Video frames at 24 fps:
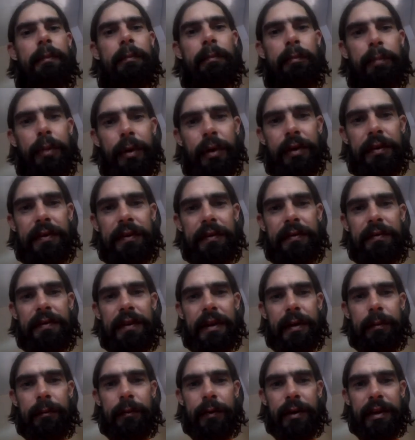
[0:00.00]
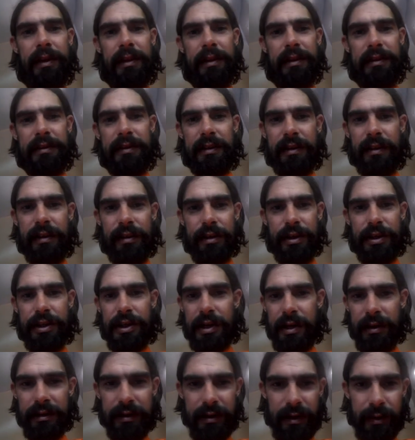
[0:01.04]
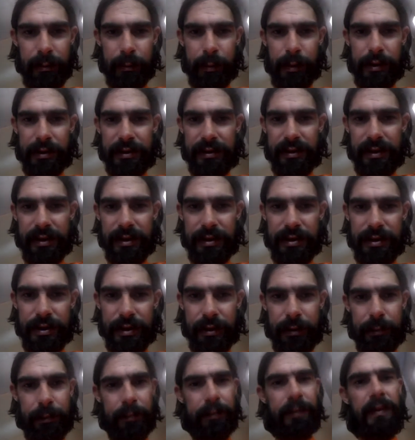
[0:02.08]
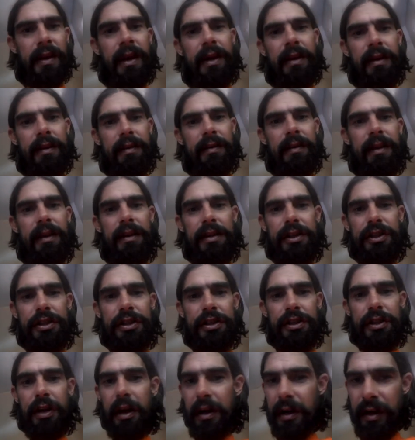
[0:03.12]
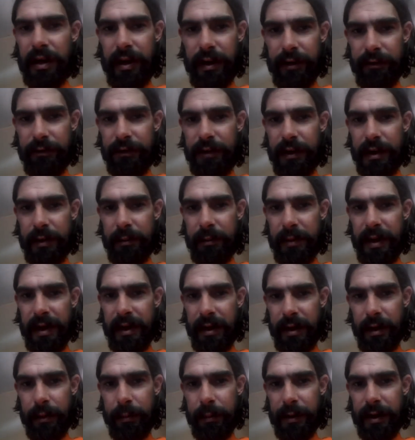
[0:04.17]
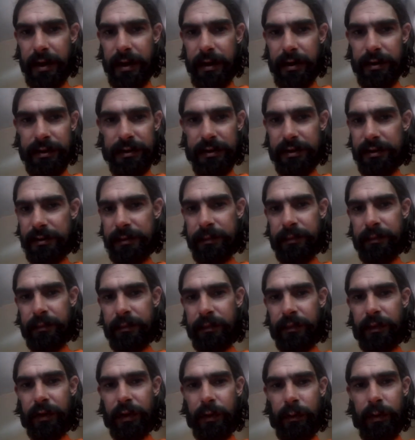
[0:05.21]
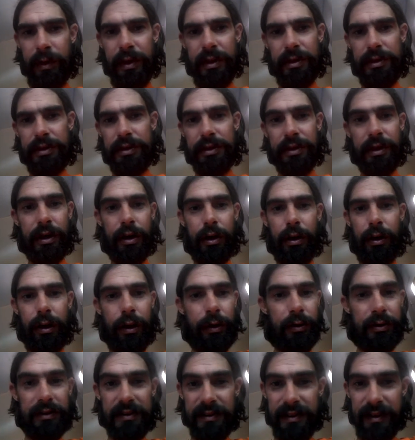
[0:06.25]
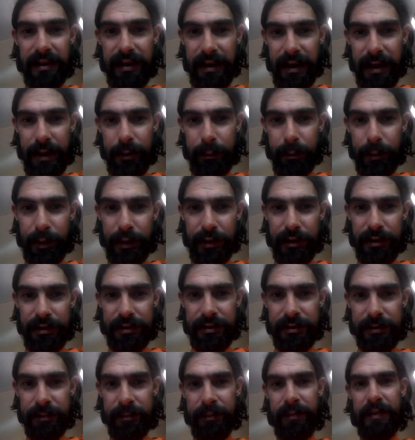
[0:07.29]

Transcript: Both of them went into their shutdown procedure. They shut off their makeup airs, which closed the dampers